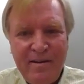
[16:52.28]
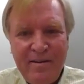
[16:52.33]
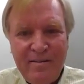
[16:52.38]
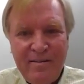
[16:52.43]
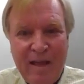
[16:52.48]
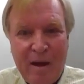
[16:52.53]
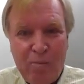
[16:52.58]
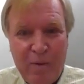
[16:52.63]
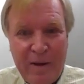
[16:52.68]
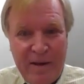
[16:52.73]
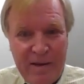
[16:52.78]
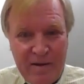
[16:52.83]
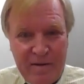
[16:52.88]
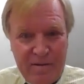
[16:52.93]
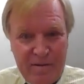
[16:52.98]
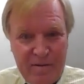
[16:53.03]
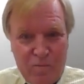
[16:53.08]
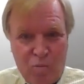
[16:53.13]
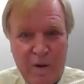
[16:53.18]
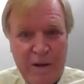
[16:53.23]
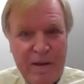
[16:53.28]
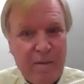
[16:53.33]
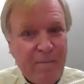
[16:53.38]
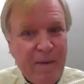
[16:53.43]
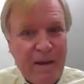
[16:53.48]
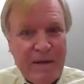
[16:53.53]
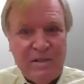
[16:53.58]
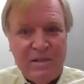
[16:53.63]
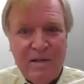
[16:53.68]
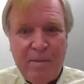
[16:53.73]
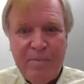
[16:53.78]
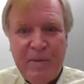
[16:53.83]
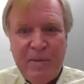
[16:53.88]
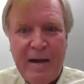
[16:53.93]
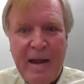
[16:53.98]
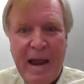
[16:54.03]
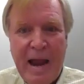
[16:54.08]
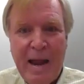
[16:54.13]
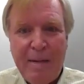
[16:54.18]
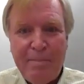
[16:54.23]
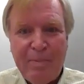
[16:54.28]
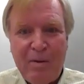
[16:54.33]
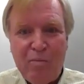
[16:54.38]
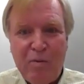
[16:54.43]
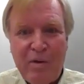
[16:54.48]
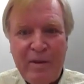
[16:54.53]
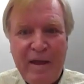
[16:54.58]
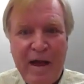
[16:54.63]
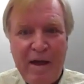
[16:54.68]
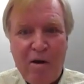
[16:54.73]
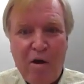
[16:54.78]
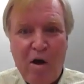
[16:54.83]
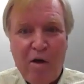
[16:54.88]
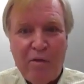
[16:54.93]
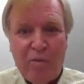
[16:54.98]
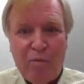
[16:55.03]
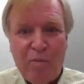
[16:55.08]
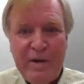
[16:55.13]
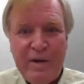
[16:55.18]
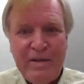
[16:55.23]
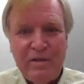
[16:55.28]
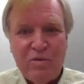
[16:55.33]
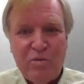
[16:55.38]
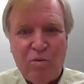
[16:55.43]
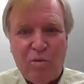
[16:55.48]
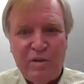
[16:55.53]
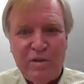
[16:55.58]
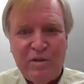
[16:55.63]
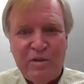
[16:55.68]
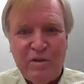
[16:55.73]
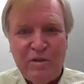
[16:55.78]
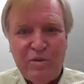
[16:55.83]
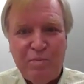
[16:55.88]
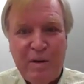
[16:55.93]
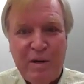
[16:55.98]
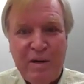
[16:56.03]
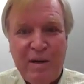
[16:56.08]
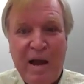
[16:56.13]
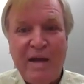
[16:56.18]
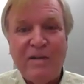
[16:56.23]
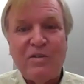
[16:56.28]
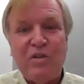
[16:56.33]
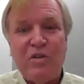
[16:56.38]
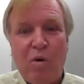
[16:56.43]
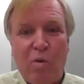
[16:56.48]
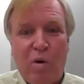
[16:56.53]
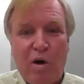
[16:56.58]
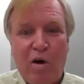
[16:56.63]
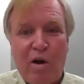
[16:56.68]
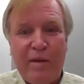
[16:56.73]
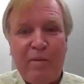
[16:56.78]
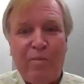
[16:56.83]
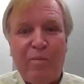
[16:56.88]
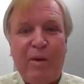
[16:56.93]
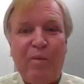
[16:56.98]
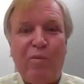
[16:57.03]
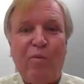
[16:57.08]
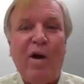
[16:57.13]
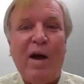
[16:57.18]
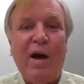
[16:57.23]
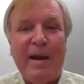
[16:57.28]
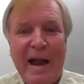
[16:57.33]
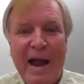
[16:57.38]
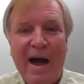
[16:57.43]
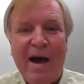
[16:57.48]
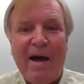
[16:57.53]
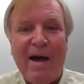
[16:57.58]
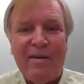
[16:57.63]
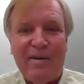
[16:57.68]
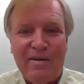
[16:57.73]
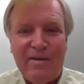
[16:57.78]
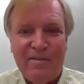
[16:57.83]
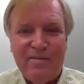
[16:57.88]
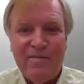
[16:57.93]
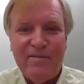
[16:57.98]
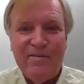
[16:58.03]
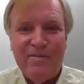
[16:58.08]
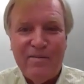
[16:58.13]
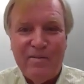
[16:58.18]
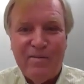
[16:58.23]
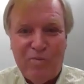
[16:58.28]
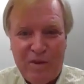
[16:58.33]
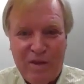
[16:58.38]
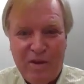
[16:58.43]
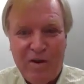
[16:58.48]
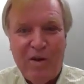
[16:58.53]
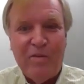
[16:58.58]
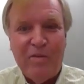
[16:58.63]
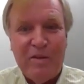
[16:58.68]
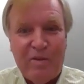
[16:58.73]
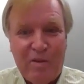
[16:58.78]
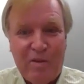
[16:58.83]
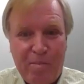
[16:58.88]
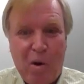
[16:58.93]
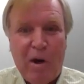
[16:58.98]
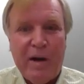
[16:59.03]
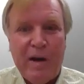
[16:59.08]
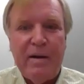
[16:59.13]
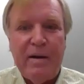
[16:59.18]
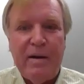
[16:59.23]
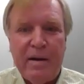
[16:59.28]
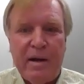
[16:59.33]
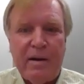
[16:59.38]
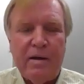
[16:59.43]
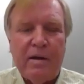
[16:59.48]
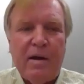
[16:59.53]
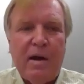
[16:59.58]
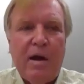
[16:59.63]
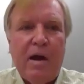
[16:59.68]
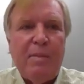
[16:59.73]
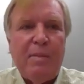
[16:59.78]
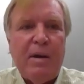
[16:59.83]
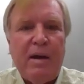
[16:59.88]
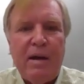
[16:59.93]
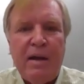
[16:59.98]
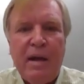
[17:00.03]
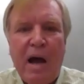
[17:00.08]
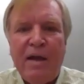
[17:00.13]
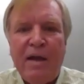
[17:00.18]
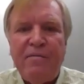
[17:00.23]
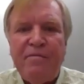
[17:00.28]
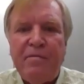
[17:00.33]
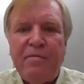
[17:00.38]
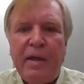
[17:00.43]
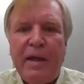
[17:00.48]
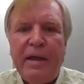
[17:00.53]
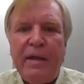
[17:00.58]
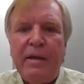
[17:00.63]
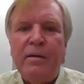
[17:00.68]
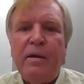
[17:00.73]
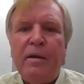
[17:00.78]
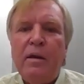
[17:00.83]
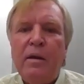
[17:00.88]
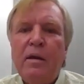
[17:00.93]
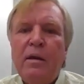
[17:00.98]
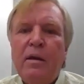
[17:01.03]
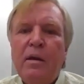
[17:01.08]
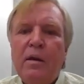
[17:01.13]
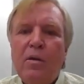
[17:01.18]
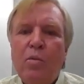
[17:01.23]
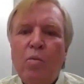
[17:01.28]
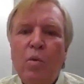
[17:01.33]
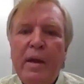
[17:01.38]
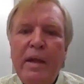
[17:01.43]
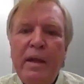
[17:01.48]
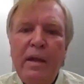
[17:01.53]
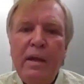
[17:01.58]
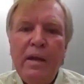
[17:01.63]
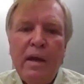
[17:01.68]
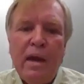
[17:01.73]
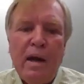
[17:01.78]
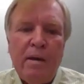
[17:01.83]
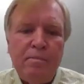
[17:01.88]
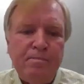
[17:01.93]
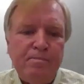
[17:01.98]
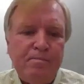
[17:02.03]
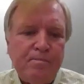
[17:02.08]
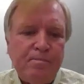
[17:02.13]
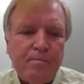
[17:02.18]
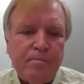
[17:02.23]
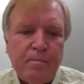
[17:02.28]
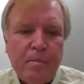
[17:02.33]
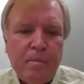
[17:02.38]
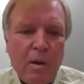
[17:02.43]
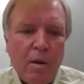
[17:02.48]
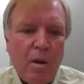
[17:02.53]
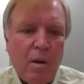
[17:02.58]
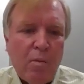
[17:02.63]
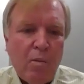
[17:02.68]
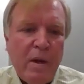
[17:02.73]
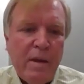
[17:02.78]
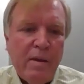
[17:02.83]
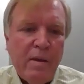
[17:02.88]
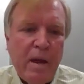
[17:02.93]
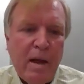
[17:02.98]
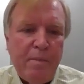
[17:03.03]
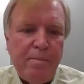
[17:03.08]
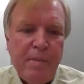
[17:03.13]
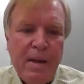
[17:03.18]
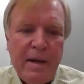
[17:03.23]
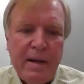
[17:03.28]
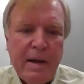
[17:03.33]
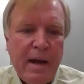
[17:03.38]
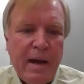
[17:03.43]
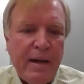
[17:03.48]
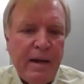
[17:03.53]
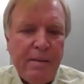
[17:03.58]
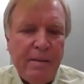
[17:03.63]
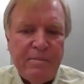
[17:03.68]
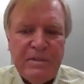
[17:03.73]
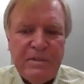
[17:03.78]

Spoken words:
that we can make something happen without all the resources, but not so early we run out of, that the market doesn't come. And in iFleet, I'd met a guy named